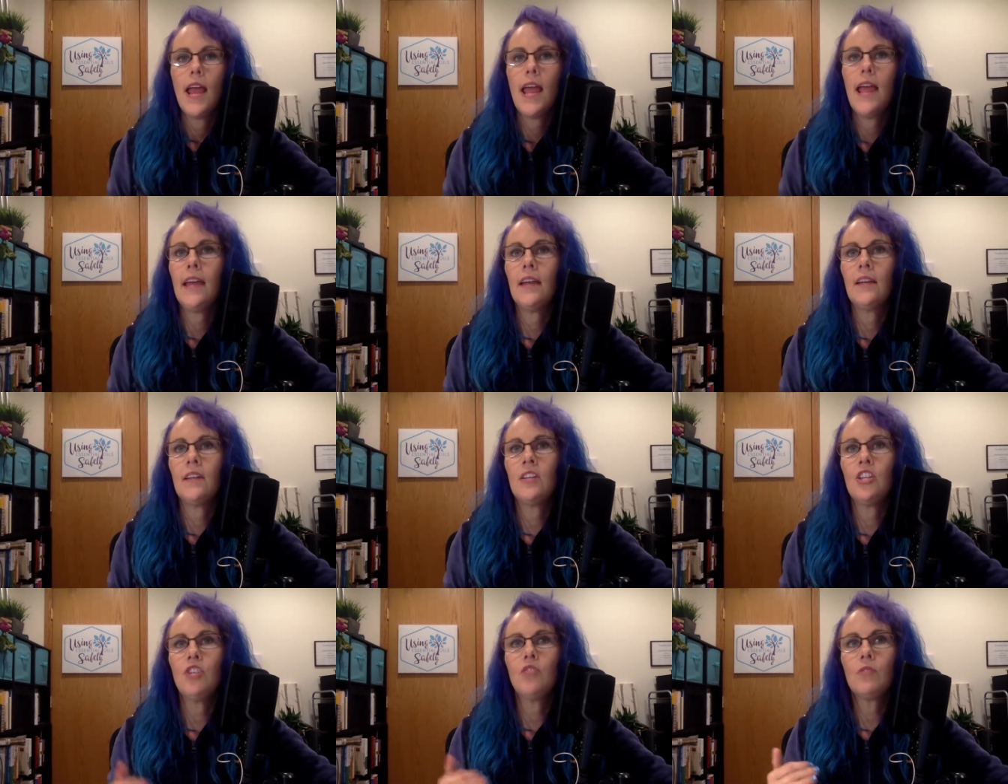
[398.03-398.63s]

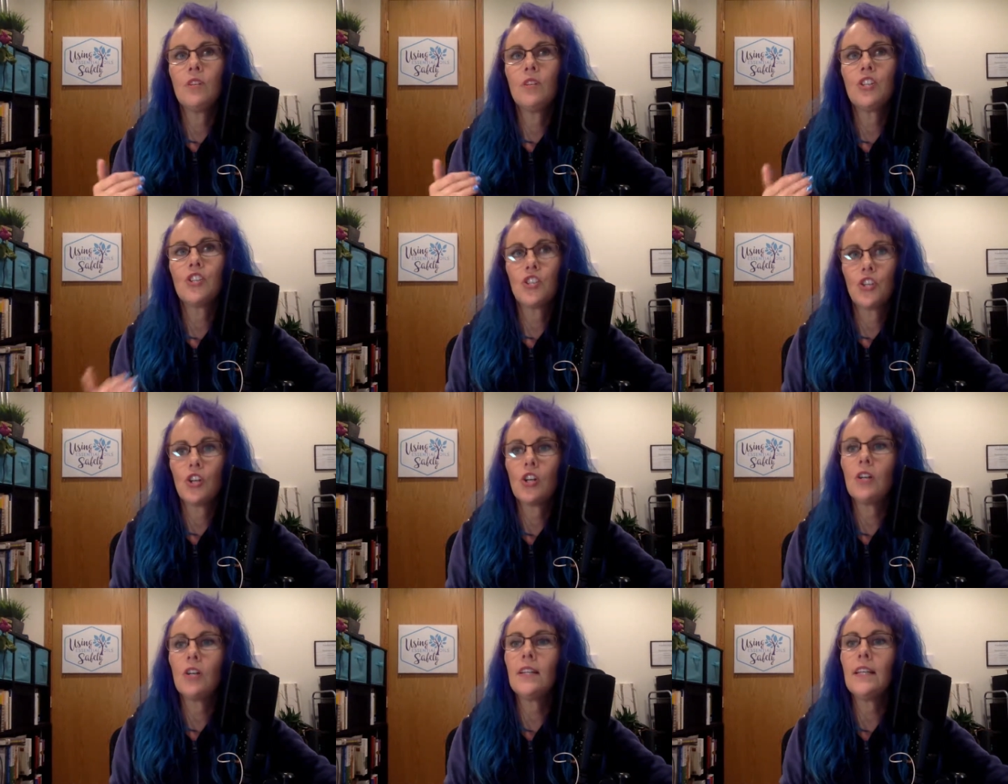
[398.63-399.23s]
And you can
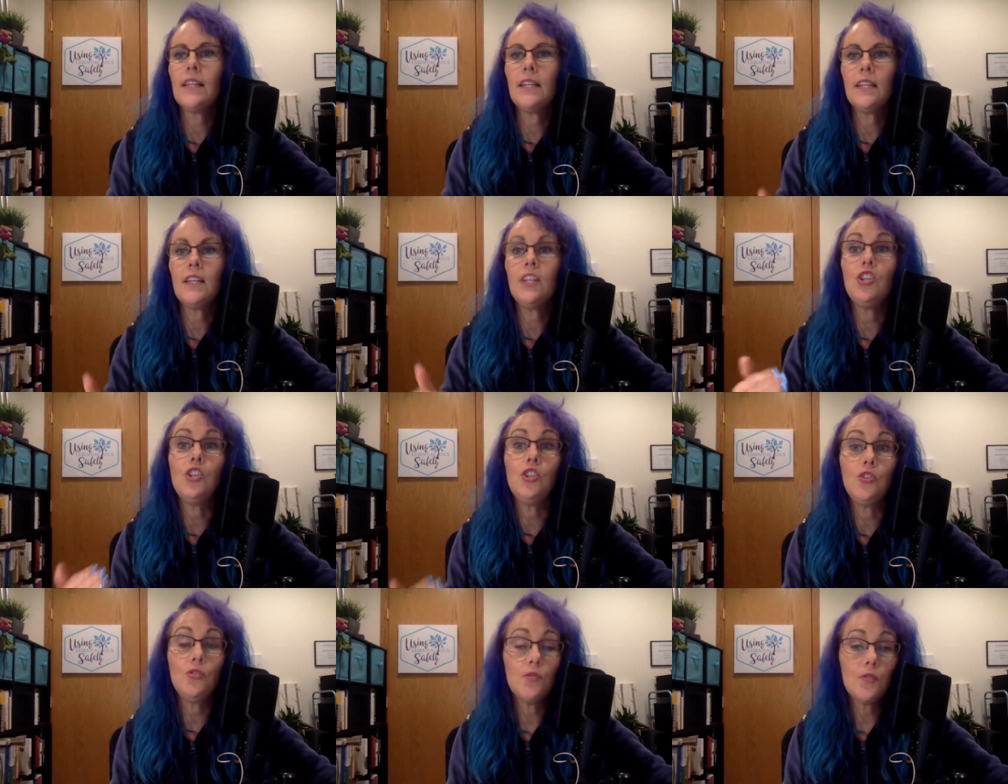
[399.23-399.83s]
certainly get
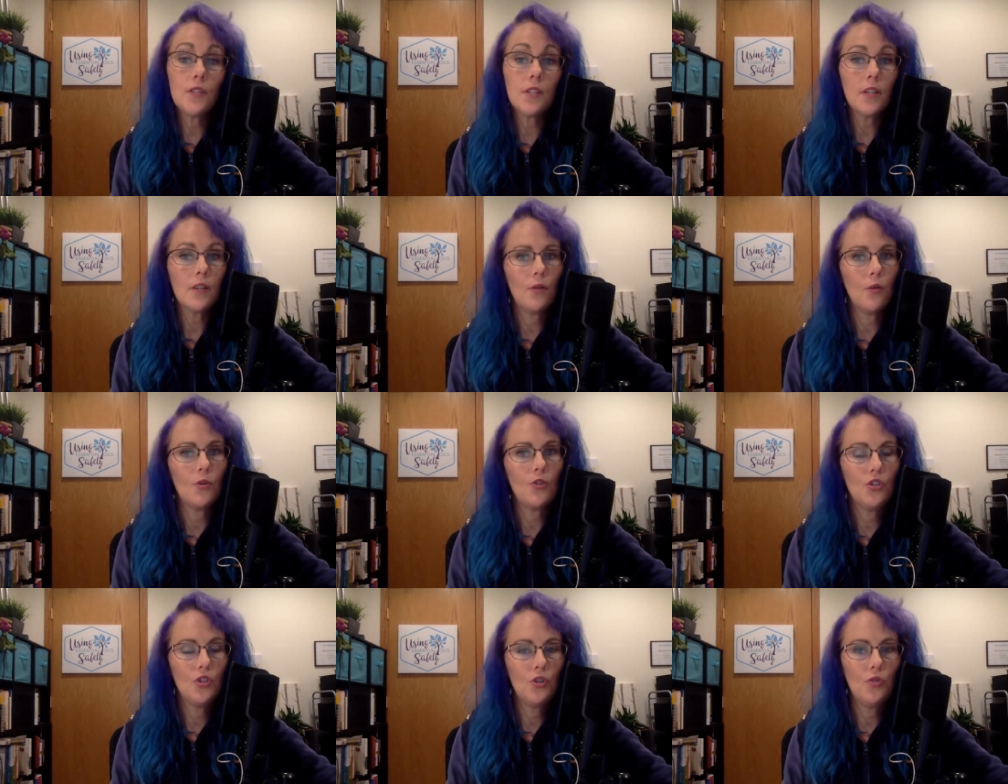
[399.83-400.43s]
used
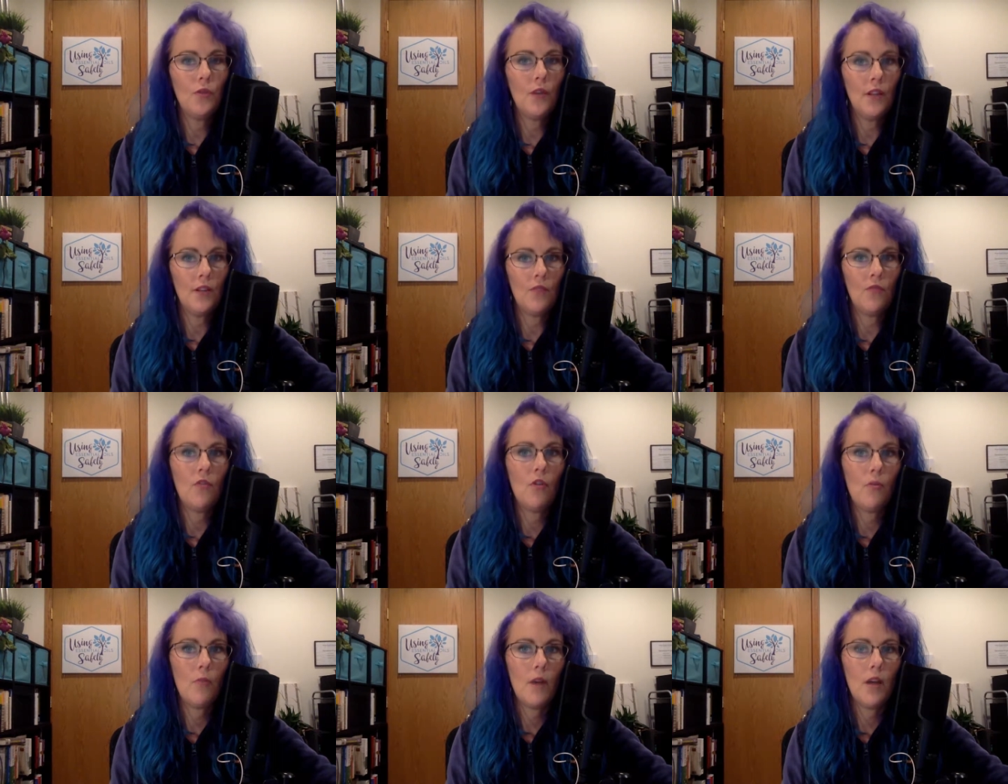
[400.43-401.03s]
to an
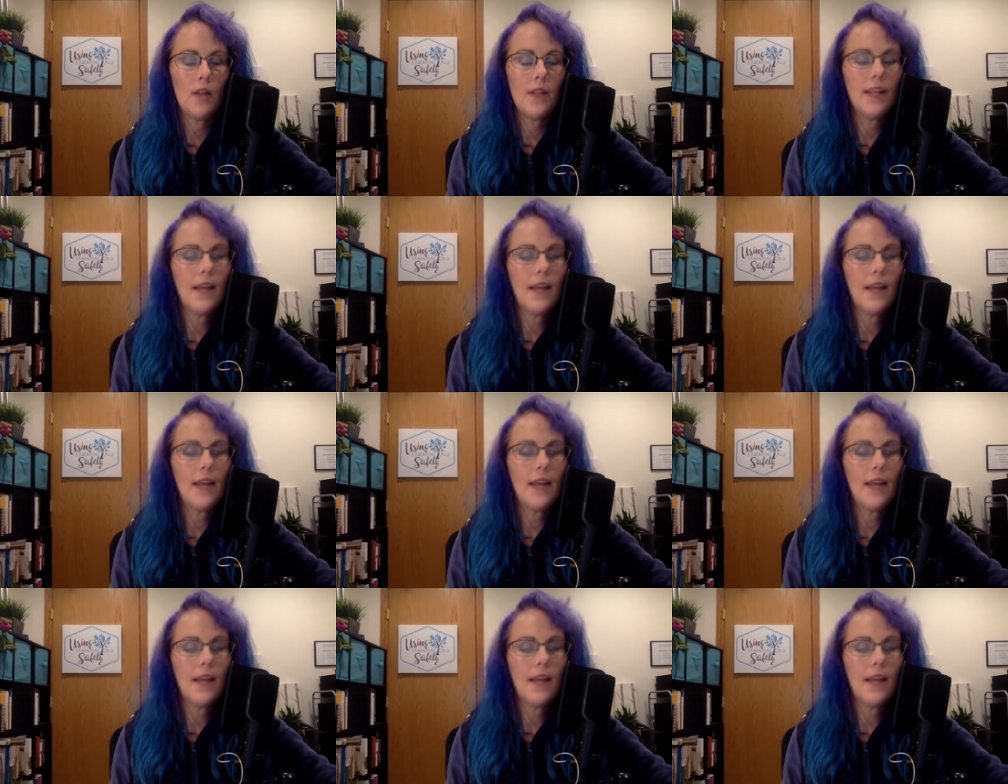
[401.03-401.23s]
aroma.